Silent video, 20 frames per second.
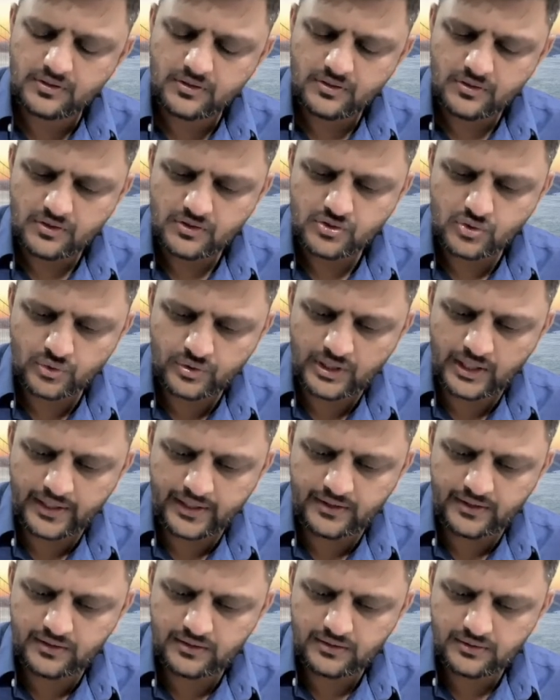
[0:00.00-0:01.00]
So
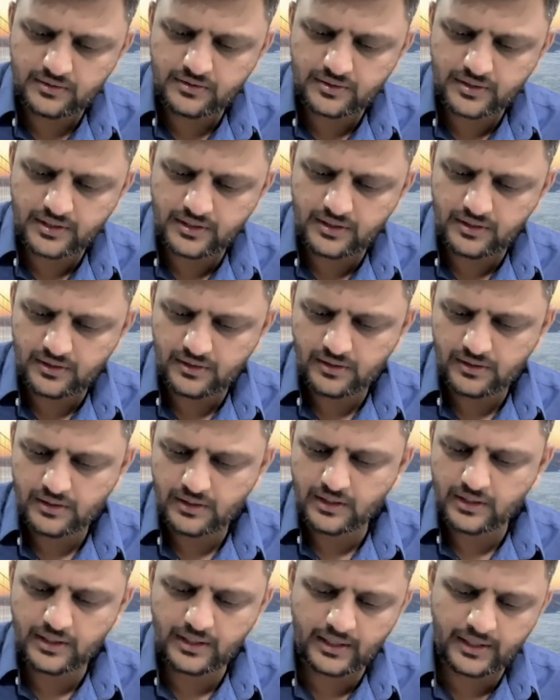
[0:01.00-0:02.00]
9.3
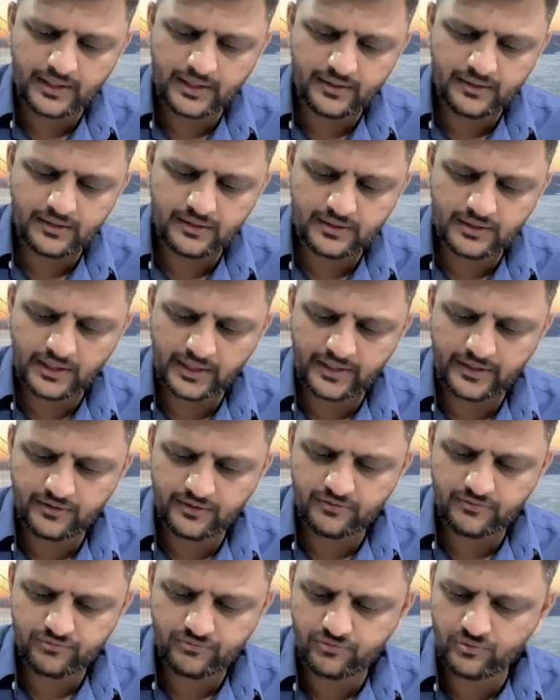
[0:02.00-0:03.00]
and
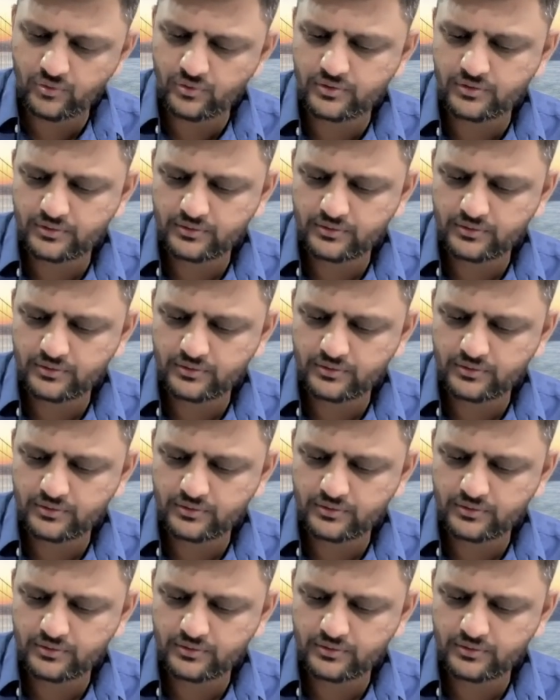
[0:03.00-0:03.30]
9.4